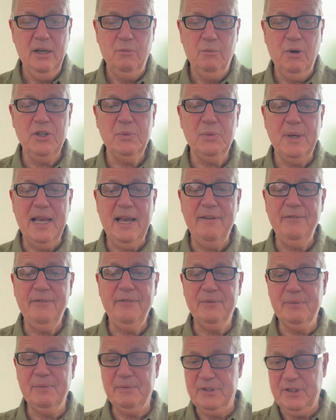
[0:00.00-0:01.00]
Once we
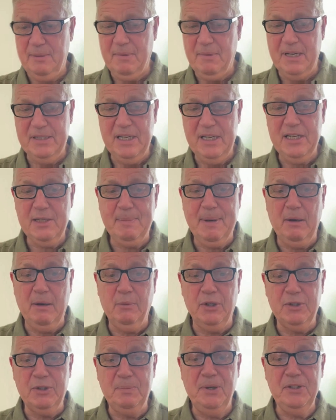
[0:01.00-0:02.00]
have some ideas about
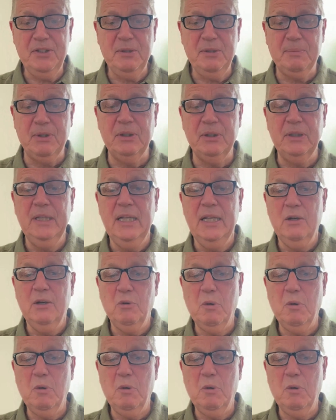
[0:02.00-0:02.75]
what's possible,